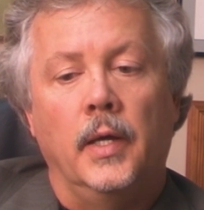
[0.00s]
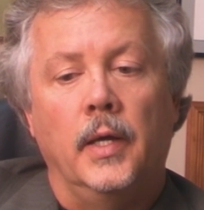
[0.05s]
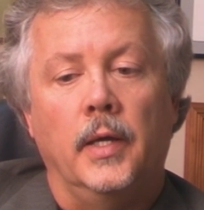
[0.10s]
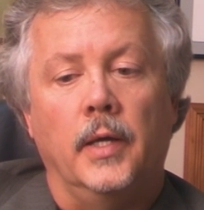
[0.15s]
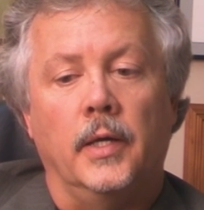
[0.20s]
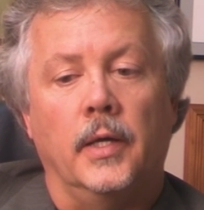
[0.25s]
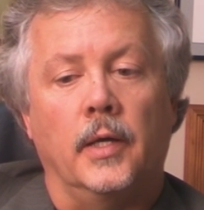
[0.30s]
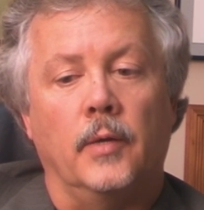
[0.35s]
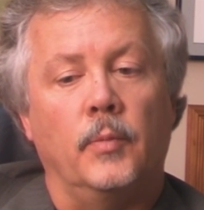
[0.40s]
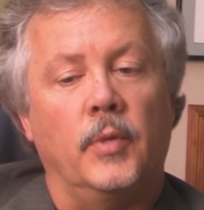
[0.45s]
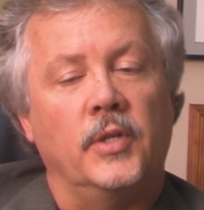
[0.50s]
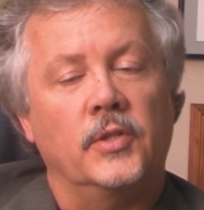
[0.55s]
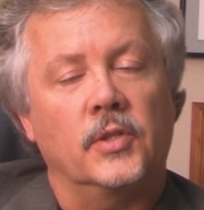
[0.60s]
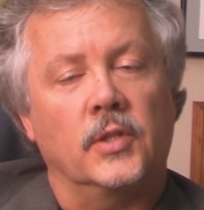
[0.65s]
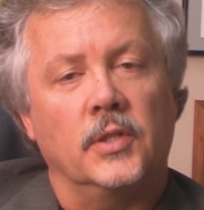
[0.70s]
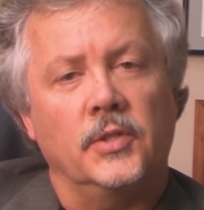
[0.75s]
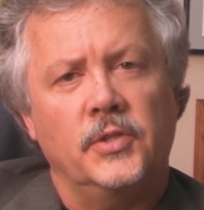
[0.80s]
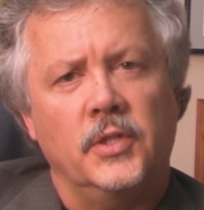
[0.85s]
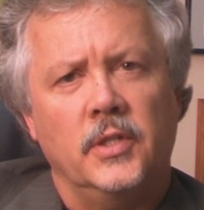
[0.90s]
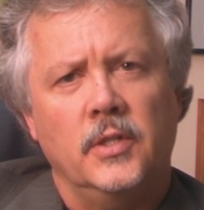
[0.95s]
And I
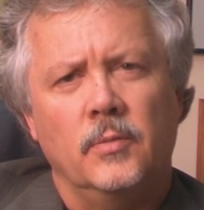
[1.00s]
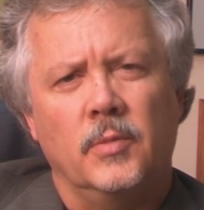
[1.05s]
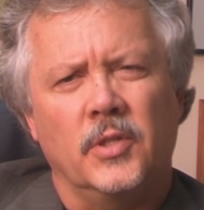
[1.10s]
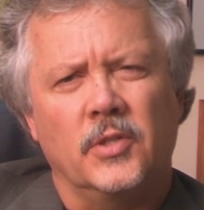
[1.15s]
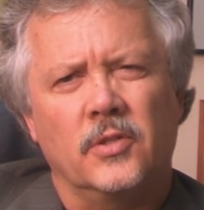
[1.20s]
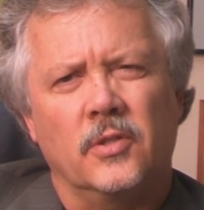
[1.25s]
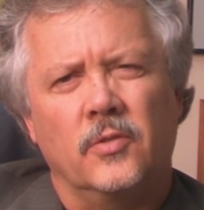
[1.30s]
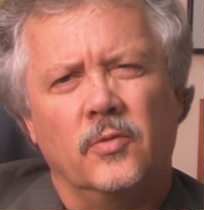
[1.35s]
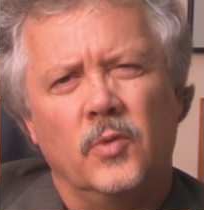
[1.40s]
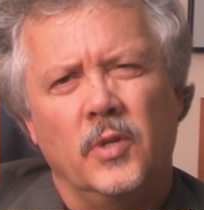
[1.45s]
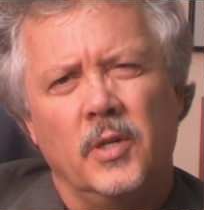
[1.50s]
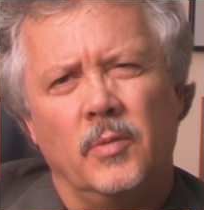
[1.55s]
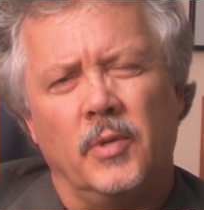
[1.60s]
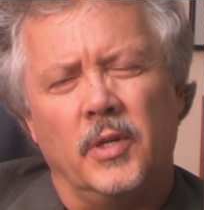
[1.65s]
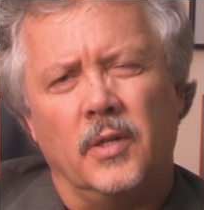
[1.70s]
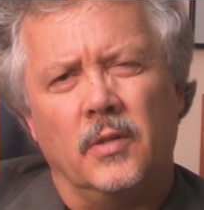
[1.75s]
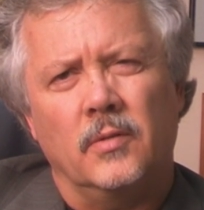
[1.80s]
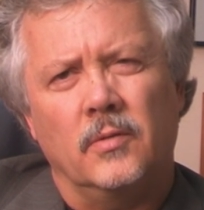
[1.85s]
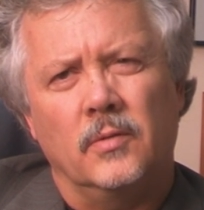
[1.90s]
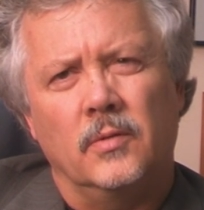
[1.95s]
basically said to myself, wait a
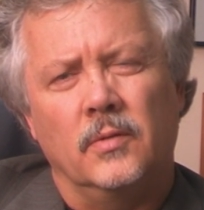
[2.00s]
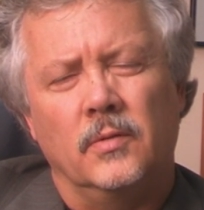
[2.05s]
minute,